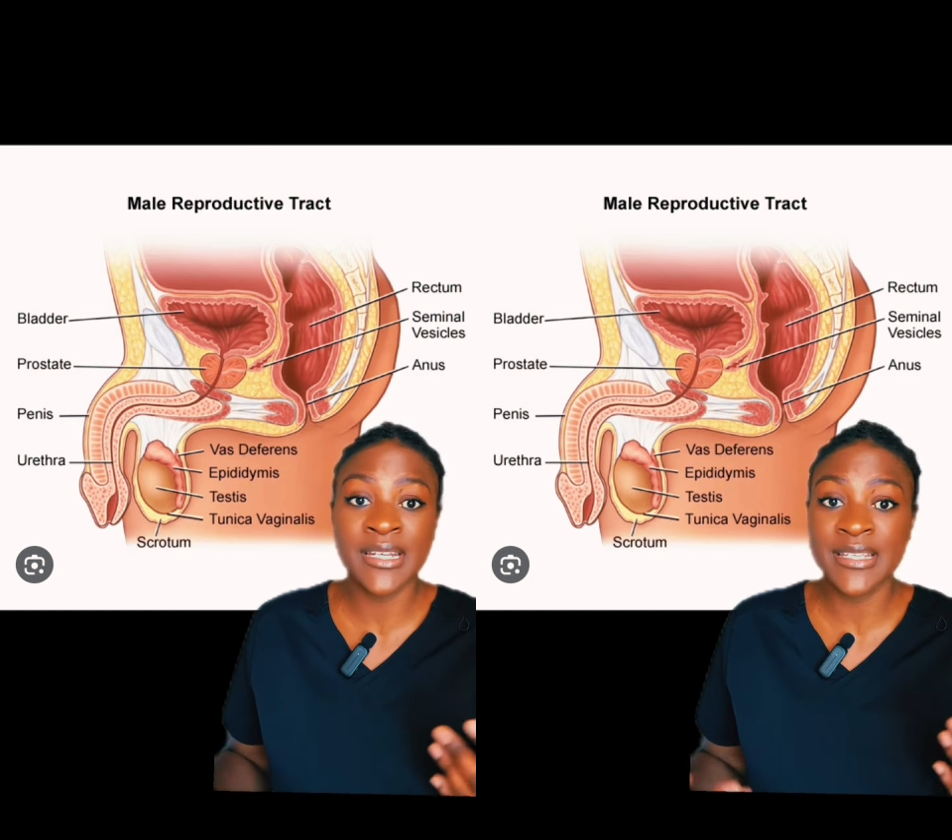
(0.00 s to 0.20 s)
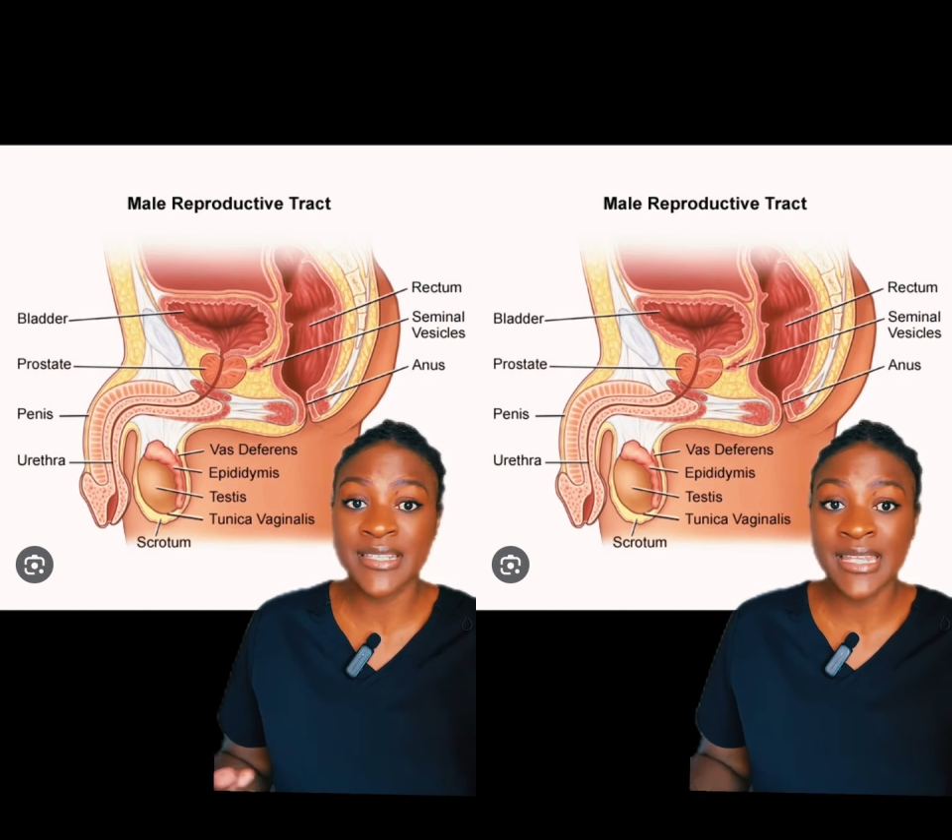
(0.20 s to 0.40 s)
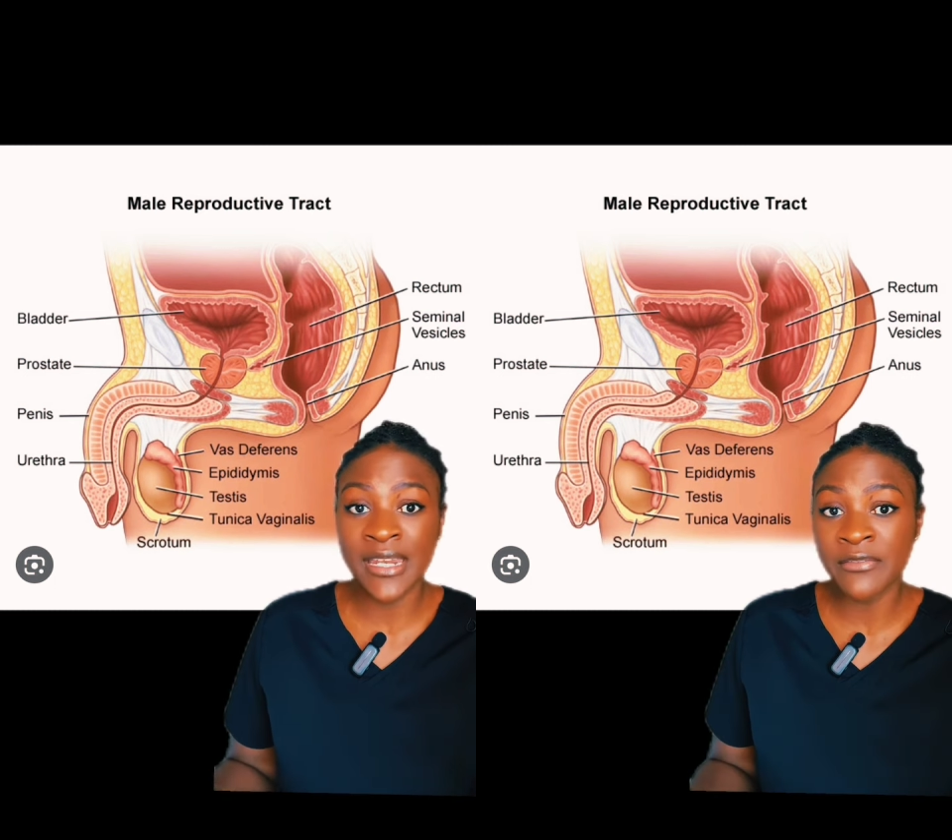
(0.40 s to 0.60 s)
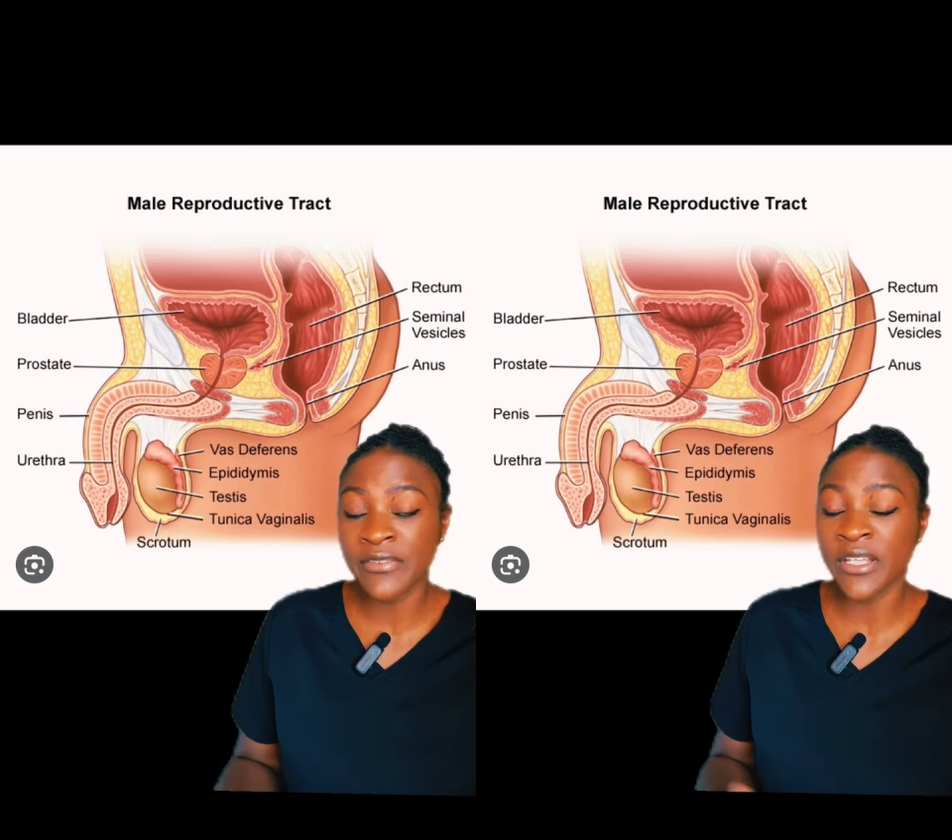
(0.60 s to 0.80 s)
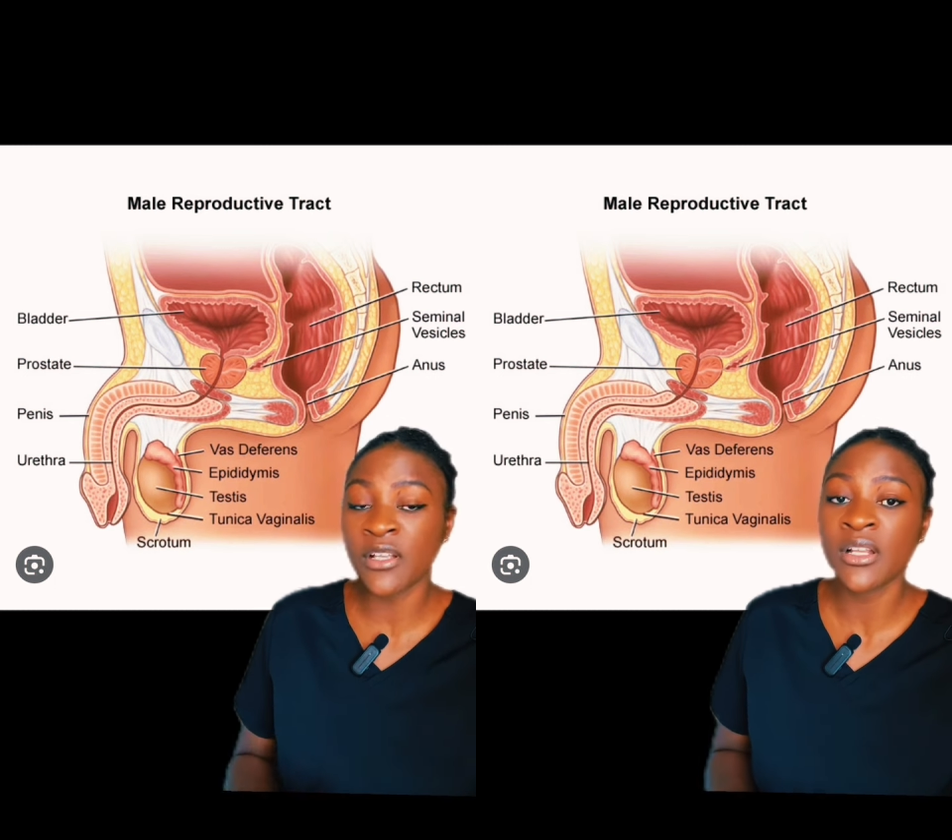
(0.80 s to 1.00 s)
there's
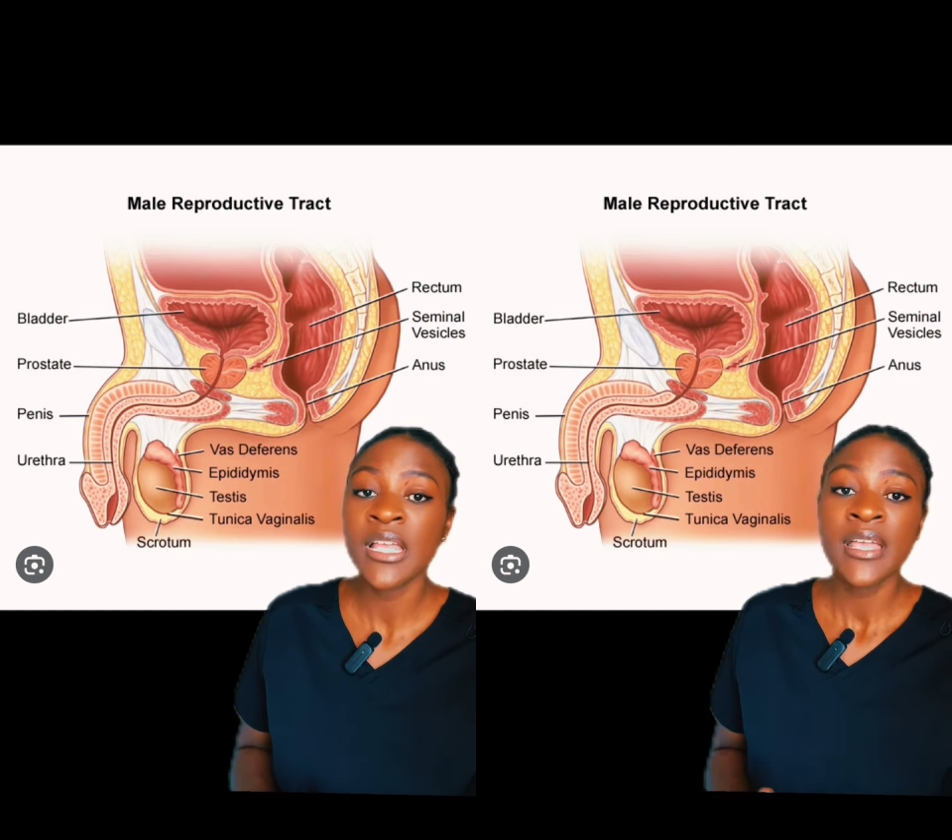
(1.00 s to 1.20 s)
Nenafil.